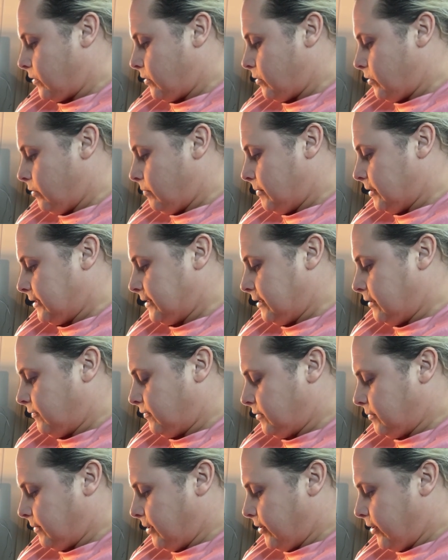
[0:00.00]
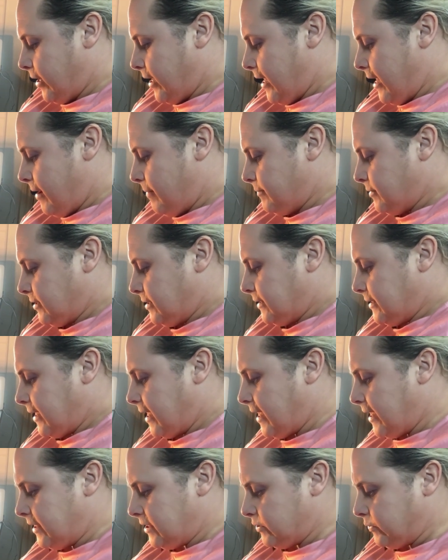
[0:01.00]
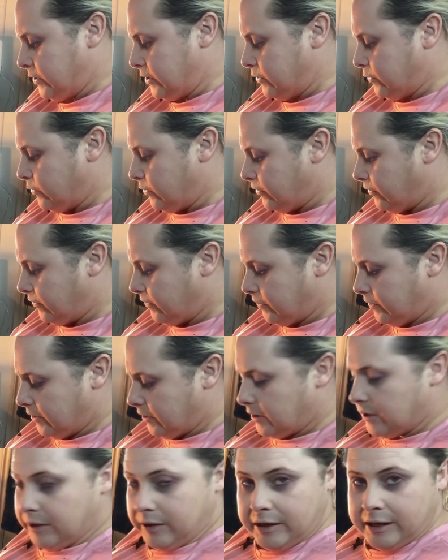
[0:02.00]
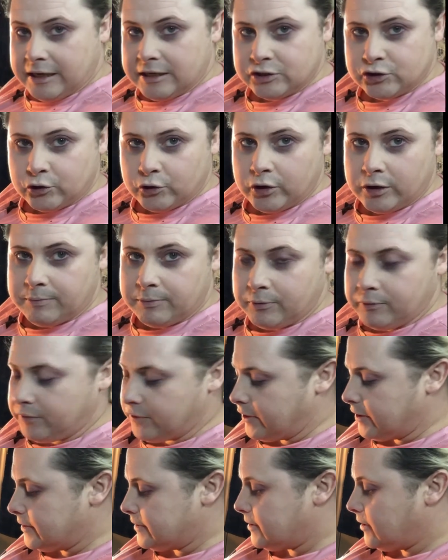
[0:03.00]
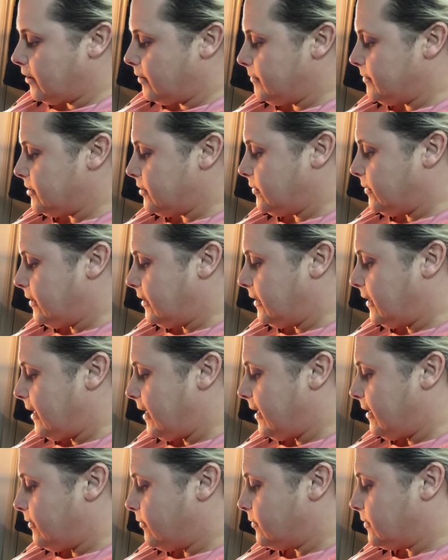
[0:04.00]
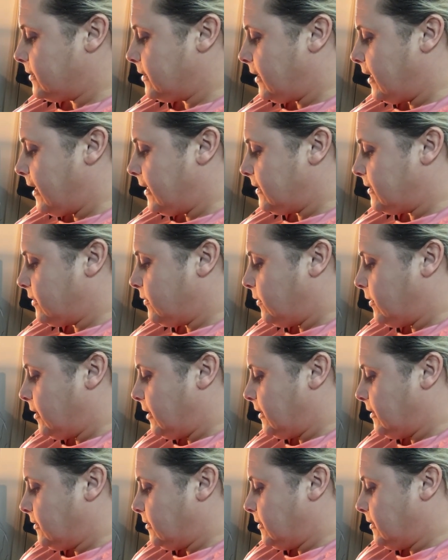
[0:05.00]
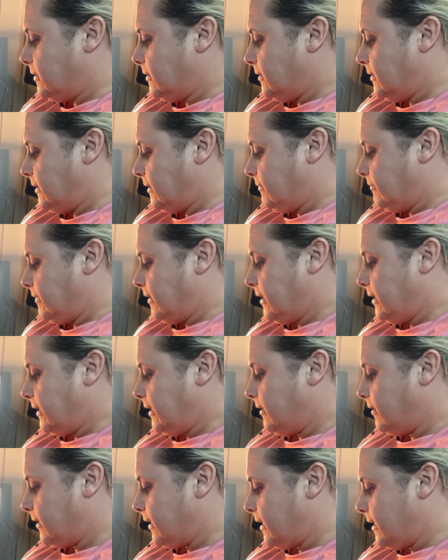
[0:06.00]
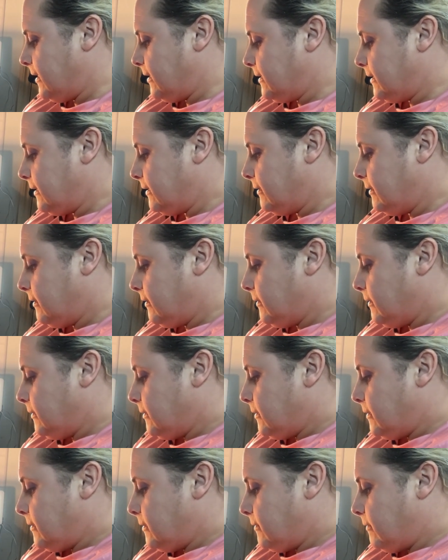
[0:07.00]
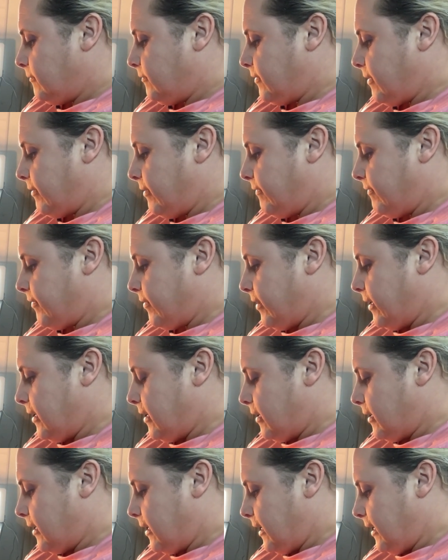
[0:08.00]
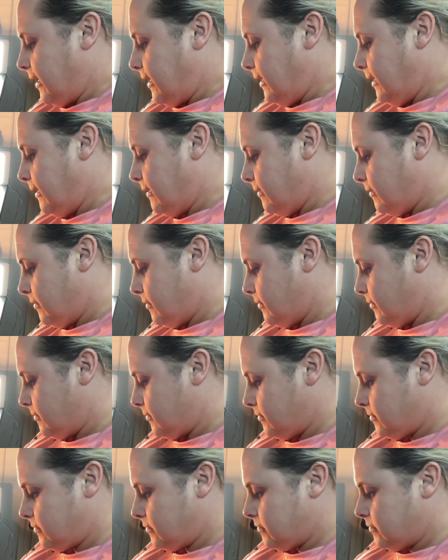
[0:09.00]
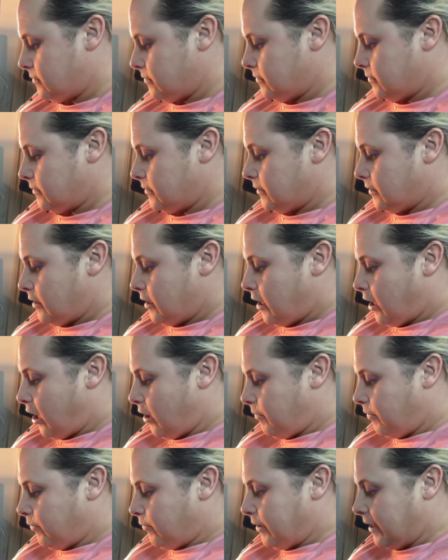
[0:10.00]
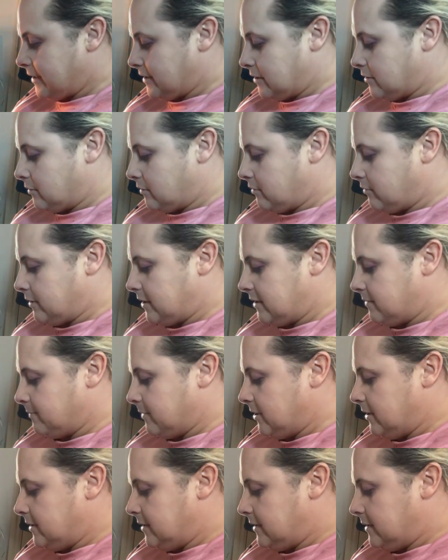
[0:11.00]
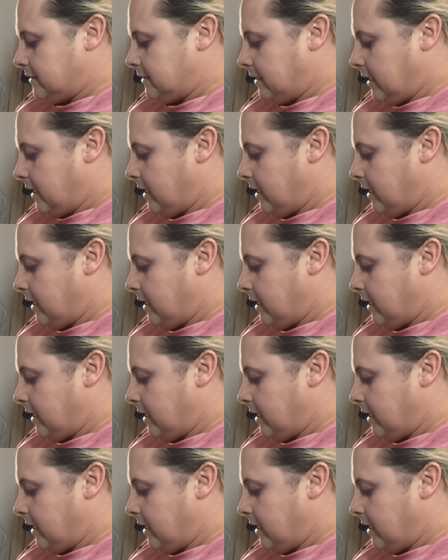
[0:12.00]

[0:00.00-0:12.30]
got myself to where I am today, doing all the enjoyable things that I'm doing now. So that's quite good, isn't it, really, I guess. Very, very lucky. Hope you all had a good Christmas.